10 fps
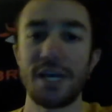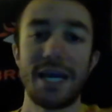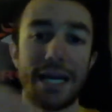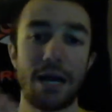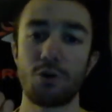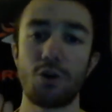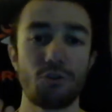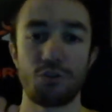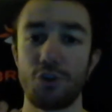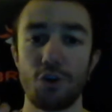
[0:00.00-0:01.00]
and I would
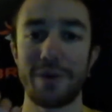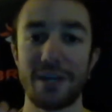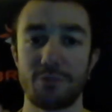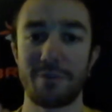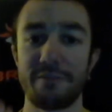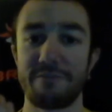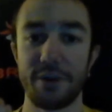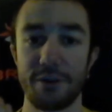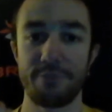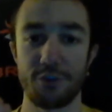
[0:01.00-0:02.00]
also go back to my
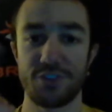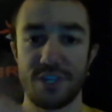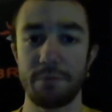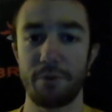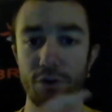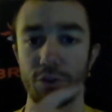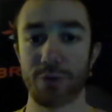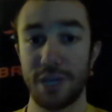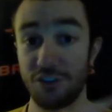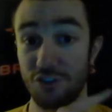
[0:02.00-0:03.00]
very first tip on
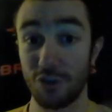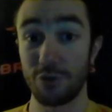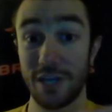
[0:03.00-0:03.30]
location,